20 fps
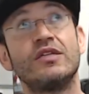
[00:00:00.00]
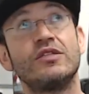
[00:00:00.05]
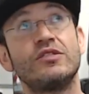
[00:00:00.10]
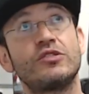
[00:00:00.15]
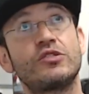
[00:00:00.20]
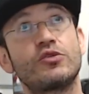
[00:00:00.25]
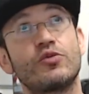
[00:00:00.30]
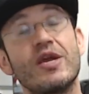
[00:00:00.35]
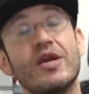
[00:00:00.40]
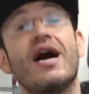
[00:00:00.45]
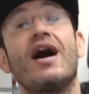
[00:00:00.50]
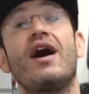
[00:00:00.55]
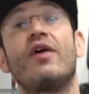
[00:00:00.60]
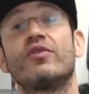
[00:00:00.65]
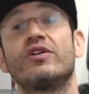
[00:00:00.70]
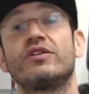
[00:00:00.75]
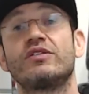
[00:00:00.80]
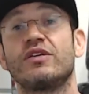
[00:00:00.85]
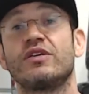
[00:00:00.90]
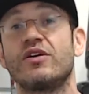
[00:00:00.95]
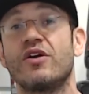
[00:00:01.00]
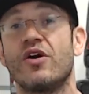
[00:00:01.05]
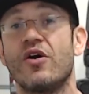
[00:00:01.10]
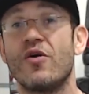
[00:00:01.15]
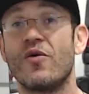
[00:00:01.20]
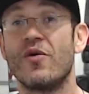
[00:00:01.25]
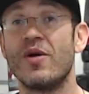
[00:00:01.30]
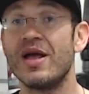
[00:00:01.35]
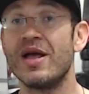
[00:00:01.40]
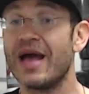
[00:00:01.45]
3 hours
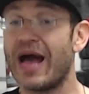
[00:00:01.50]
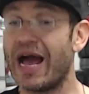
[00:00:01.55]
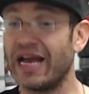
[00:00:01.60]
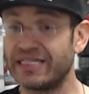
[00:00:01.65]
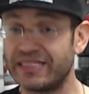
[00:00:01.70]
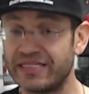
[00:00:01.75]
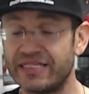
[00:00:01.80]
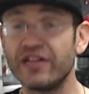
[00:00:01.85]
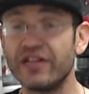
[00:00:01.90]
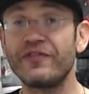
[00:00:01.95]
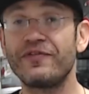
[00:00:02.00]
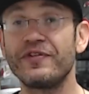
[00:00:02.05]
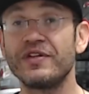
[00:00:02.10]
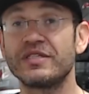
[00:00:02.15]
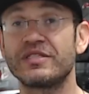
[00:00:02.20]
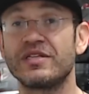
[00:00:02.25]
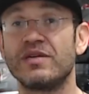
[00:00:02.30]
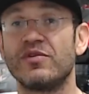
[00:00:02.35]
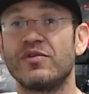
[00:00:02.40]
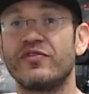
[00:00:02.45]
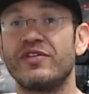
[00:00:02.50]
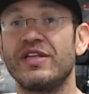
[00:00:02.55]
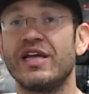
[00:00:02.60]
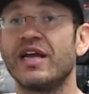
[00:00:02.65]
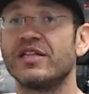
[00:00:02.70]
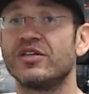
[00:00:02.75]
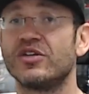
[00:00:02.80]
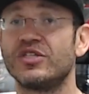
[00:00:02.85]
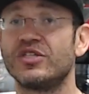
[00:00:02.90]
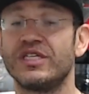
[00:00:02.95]
ago. I still feel some of the
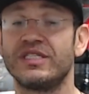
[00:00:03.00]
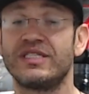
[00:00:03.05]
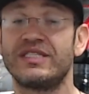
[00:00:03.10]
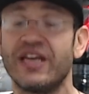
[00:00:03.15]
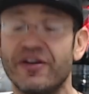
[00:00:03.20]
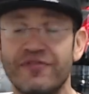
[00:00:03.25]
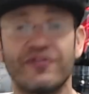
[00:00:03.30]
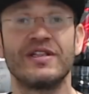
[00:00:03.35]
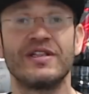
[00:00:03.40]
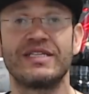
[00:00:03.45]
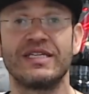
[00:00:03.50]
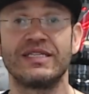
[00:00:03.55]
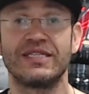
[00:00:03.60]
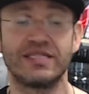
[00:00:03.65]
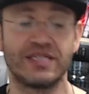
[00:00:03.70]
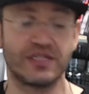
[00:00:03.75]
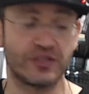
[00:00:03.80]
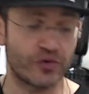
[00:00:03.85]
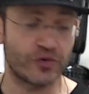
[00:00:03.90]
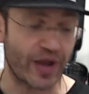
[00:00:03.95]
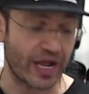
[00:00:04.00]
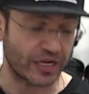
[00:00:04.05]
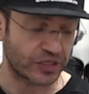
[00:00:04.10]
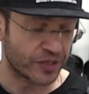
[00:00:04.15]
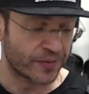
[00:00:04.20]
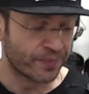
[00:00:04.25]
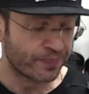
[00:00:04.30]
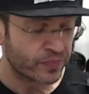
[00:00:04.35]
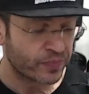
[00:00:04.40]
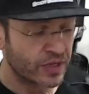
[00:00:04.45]
energy, definitely didn't crash.
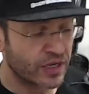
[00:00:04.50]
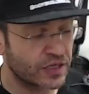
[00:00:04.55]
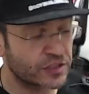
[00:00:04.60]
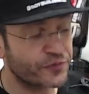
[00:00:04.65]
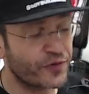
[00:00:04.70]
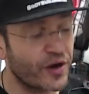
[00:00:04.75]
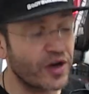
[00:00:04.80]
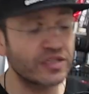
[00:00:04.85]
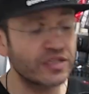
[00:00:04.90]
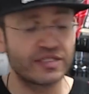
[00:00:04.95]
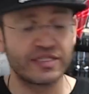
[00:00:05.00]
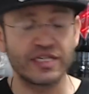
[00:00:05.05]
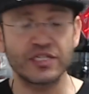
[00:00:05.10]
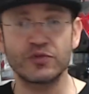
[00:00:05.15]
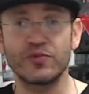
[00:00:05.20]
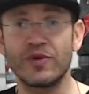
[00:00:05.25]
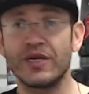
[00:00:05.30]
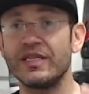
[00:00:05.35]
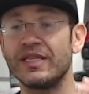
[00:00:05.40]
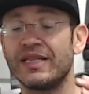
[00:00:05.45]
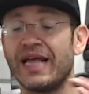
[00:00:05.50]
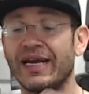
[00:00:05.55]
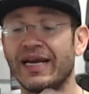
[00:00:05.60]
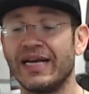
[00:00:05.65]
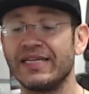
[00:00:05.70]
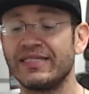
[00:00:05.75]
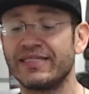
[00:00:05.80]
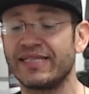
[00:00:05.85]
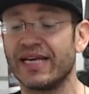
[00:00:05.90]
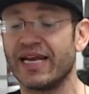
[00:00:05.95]
As far as this one, like I
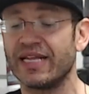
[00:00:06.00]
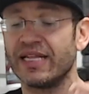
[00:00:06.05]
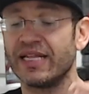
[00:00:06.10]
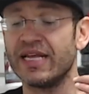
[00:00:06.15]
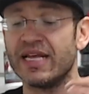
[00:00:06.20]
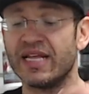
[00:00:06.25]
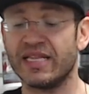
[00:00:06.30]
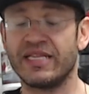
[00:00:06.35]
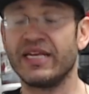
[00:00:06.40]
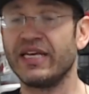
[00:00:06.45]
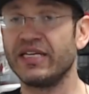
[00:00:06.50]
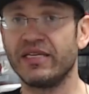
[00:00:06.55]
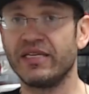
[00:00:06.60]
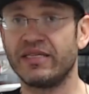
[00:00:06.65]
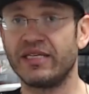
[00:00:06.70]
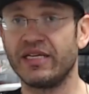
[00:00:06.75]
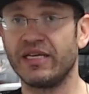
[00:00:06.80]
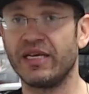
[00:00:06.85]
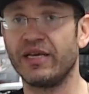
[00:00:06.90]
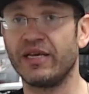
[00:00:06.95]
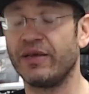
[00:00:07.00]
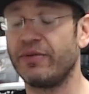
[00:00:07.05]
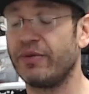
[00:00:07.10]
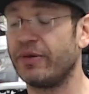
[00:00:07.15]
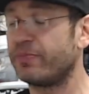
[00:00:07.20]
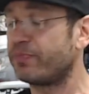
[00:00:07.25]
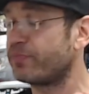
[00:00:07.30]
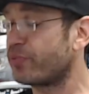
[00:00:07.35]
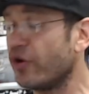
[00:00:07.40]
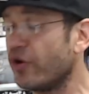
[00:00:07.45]
said, the
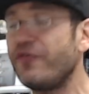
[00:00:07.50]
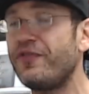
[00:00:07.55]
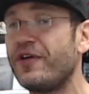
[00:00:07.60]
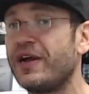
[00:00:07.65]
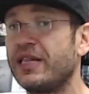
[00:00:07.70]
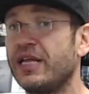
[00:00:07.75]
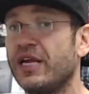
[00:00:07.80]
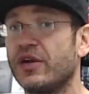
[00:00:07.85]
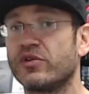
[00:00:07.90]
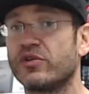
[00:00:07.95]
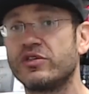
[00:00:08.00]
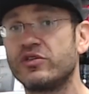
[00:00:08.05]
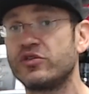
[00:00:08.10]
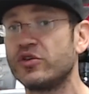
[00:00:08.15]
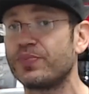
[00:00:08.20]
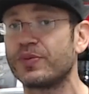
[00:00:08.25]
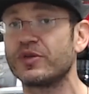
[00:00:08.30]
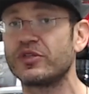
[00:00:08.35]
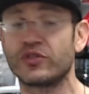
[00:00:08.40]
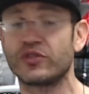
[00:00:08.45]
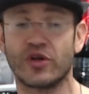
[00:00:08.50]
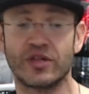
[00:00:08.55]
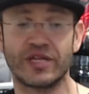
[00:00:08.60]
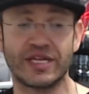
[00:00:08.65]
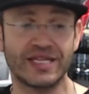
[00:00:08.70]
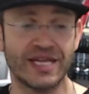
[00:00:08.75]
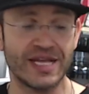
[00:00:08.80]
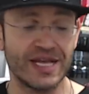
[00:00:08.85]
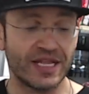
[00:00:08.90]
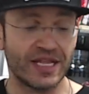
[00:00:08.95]
profile here is super solid.
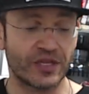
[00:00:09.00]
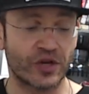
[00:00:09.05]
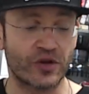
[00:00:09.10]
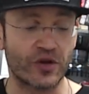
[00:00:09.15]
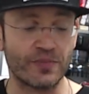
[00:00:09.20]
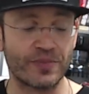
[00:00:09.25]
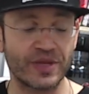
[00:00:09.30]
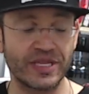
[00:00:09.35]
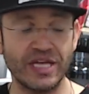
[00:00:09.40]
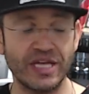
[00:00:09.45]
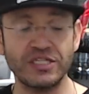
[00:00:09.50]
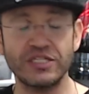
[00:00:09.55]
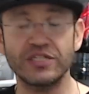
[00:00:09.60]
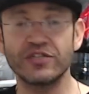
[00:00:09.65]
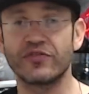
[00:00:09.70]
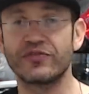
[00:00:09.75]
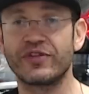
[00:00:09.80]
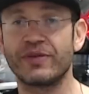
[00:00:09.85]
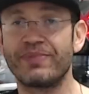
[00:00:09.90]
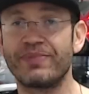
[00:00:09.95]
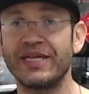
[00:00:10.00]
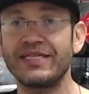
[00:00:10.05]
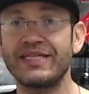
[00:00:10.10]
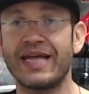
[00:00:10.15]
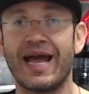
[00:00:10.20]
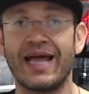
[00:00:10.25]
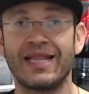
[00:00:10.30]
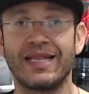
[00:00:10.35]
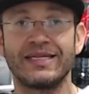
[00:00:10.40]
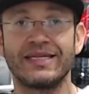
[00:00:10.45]
The combination of the
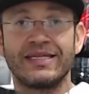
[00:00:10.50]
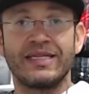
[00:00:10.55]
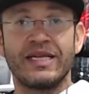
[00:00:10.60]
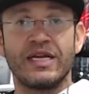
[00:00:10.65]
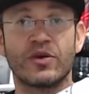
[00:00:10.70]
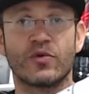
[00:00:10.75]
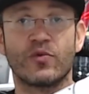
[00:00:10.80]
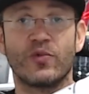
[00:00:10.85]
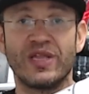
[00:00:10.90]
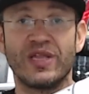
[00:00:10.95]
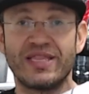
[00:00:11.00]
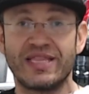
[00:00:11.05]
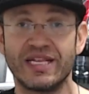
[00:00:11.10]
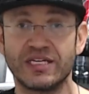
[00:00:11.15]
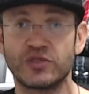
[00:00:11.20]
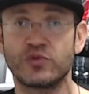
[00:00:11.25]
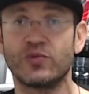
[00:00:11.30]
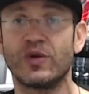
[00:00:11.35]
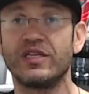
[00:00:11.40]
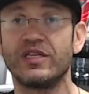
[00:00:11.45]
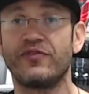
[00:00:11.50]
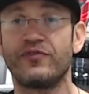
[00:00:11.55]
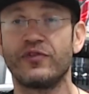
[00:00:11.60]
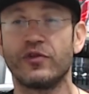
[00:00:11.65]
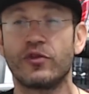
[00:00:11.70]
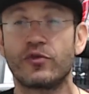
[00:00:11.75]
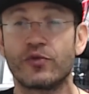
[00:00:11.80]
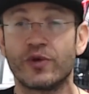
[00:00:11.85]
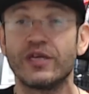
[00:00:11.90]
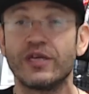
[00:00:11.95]
beta-alanine here with this one, if you
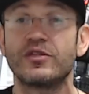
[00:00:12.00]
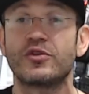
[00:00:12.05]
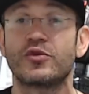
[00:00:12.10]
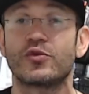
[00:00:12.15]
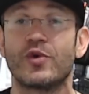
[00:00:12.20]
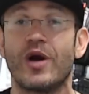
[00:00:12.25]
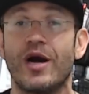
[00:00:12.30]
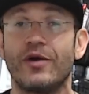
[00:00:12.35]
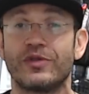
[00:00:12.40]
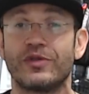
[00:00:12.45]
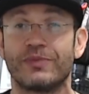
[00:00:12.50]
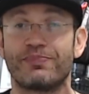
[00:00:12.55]
drink throughout